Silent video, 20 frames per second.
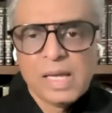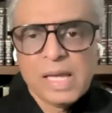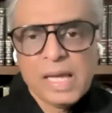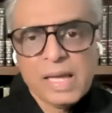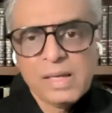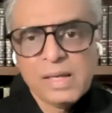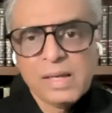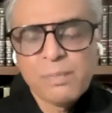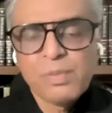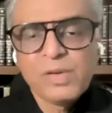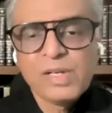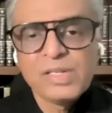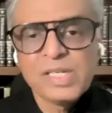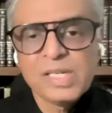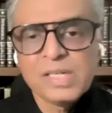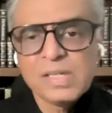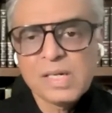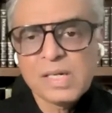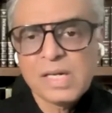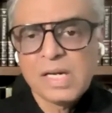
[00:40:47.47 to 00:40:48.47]
and
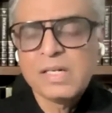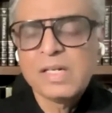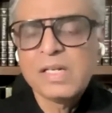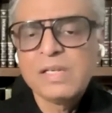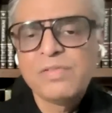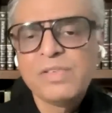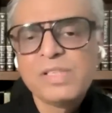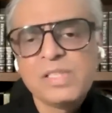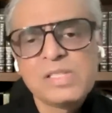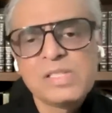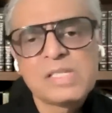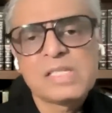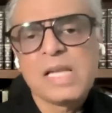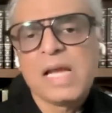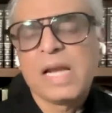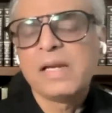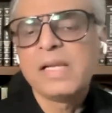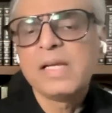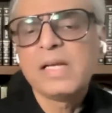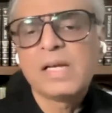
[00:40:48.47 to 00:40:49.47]
appreciate a country which is
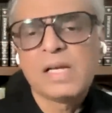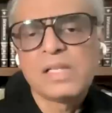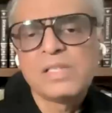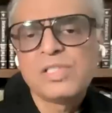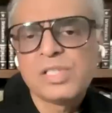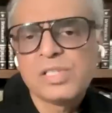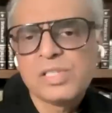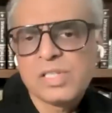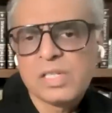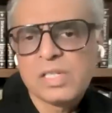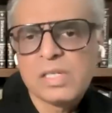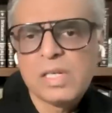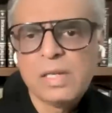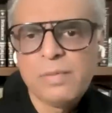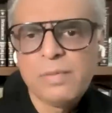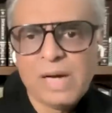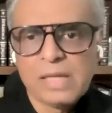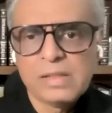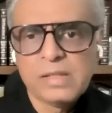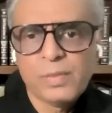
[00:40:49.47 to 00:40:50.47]
standing consistently
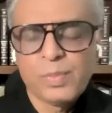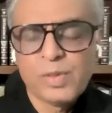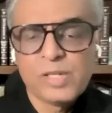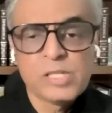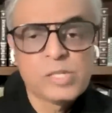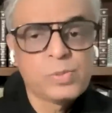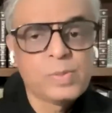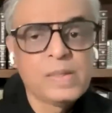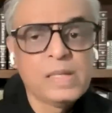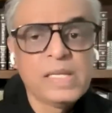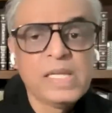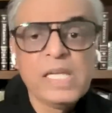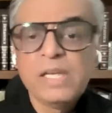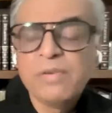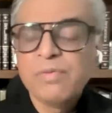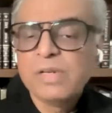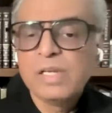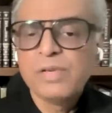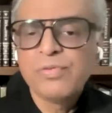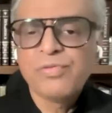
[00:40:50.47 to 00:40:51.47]
by the principle,
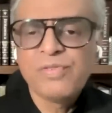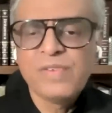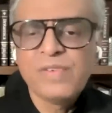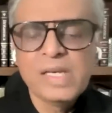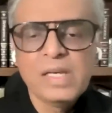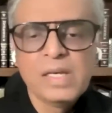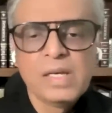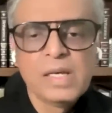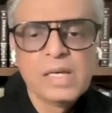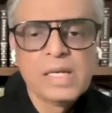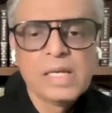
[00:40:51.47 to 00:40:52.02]
even if we